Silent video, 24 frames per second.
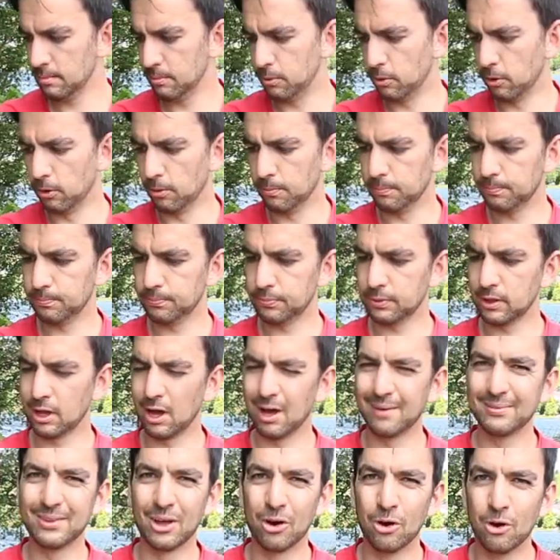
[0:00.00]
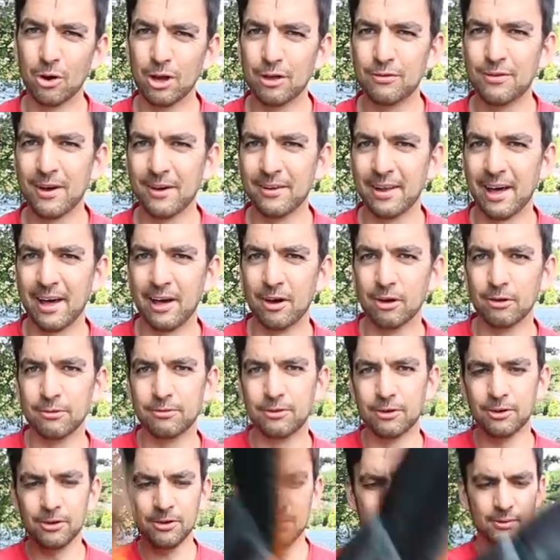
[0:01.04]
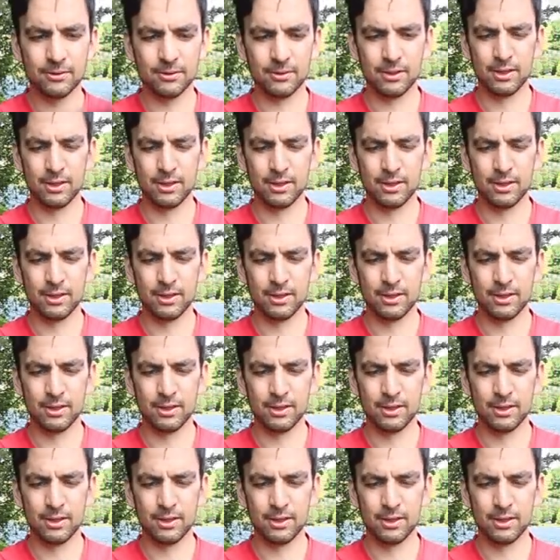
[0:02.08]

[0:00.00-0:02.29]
But I hope you found that helpful.